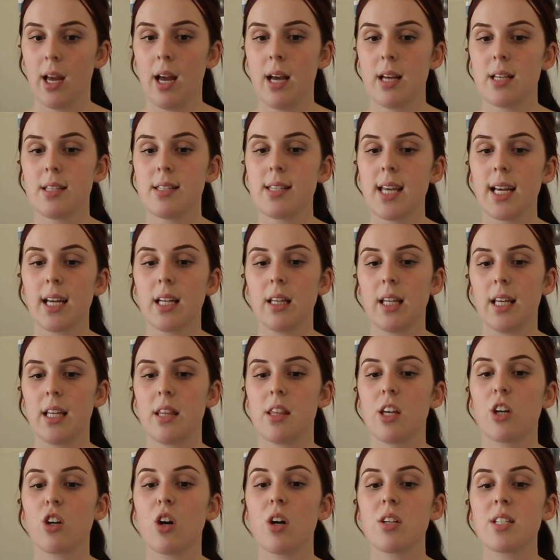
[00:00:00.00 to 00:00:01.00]
Secondly,
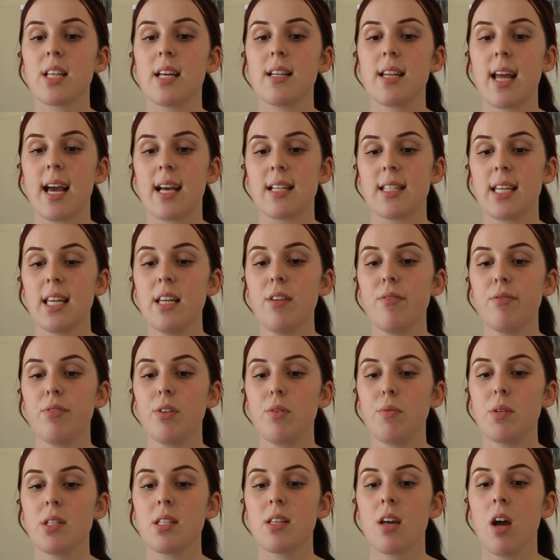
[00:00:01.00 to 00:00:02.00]
the content has
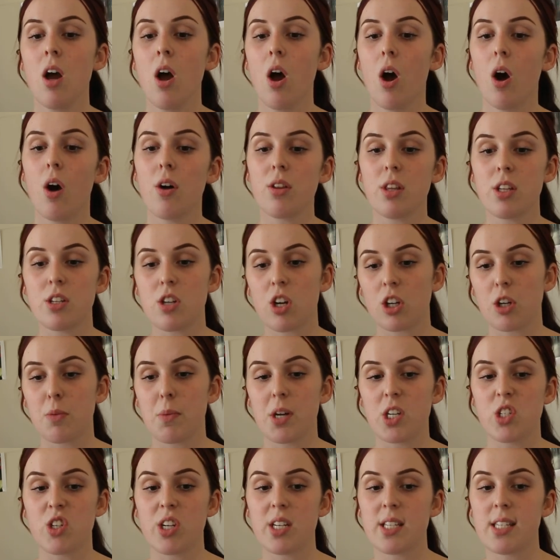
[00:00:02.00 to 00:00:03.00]
influence on the
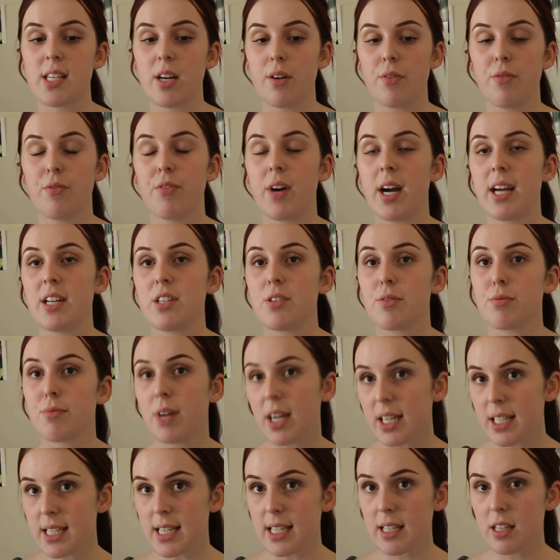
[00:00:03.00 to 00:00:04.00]
documentary itself via
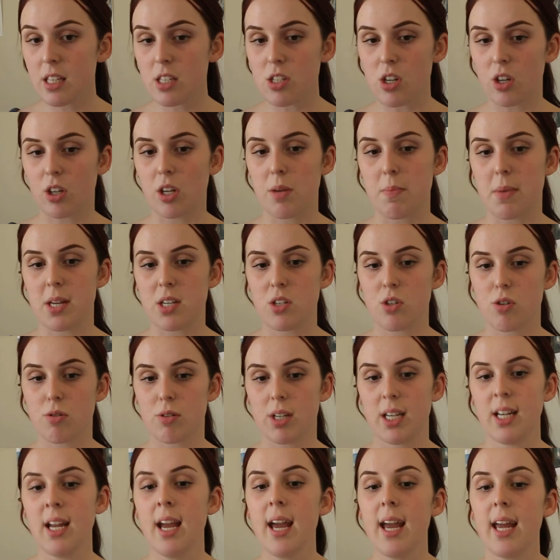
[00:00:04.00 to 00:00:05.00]
directing the
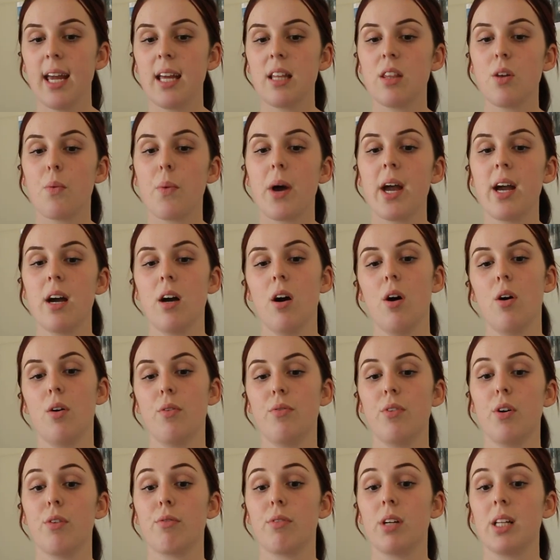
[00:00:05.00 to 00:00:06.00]
documentary in the way
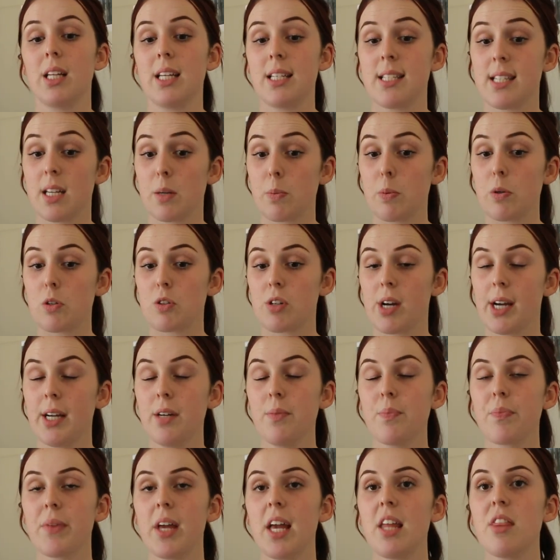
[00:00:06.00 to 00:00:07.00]
of a realistic portrayal.
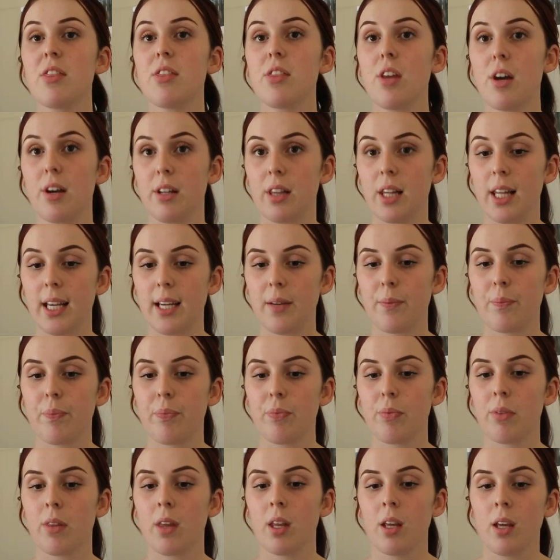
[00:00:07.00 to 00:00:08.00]
And thirdly,
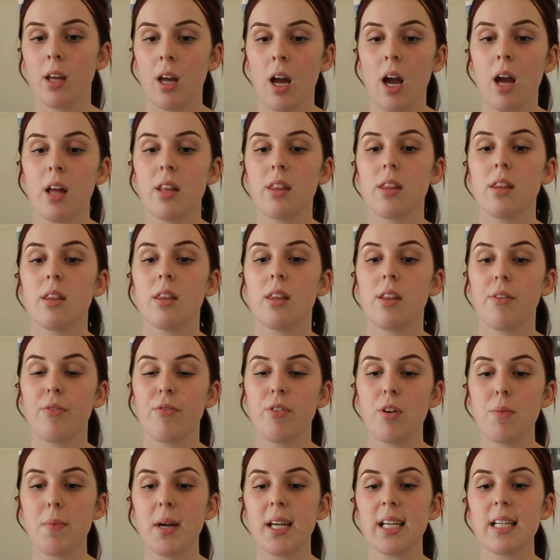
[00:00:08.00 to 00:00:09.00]
the
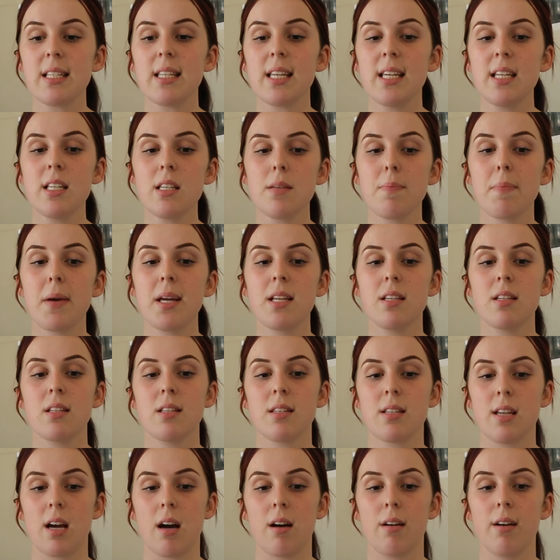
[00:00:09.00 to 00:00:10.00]
filmmaker's independent
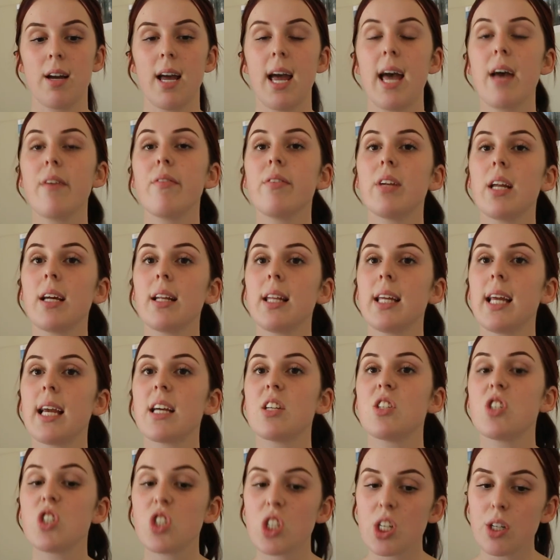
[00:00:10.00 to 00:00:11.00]
style evidently
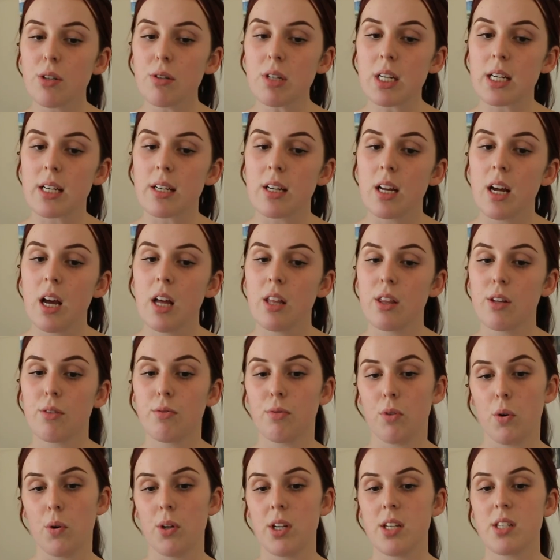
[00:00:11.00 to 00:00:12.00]
has shielded the
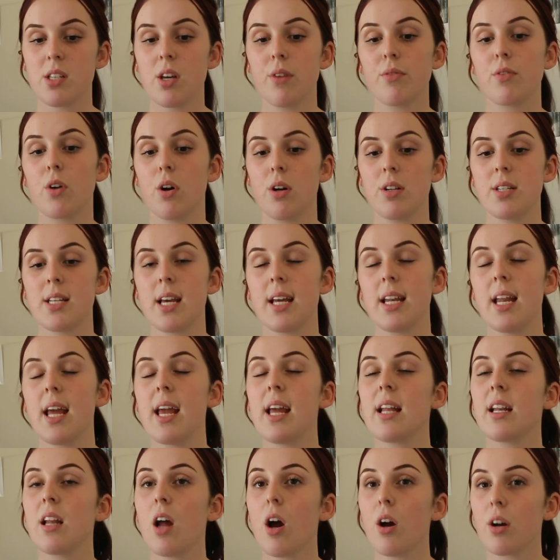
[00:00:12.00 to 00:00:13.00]
rawness of content
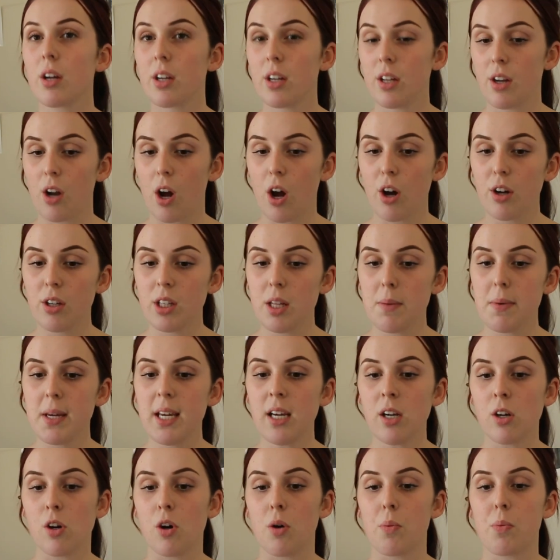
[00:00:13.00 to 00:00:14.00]
and could only be
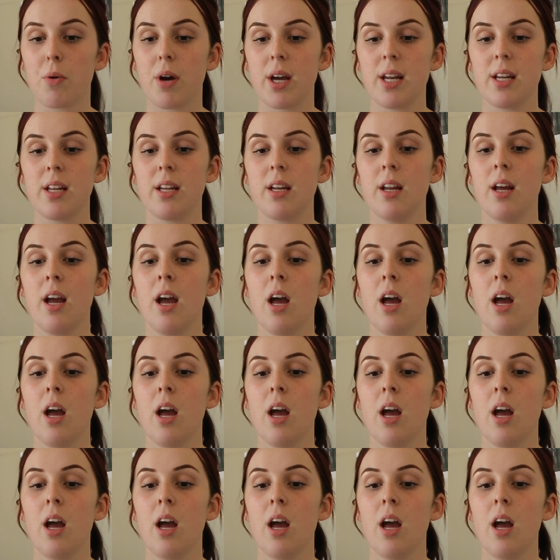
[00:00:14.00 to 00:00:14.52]
incorporated